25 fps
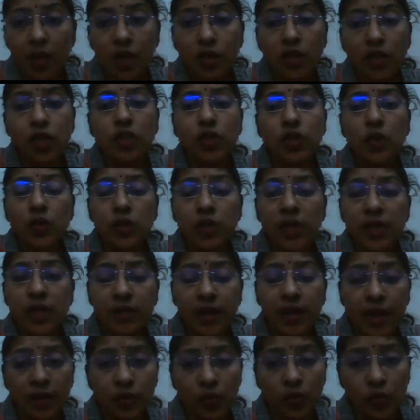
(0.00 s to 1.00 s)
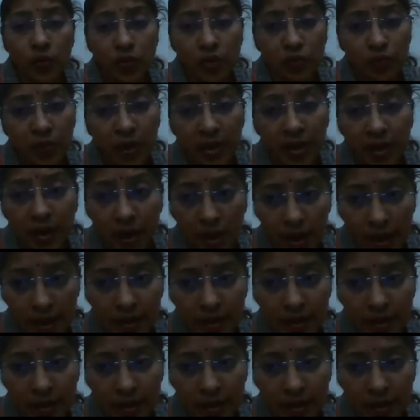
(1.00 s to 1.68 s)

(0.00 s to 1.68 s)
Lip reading: It is usually diagnosed by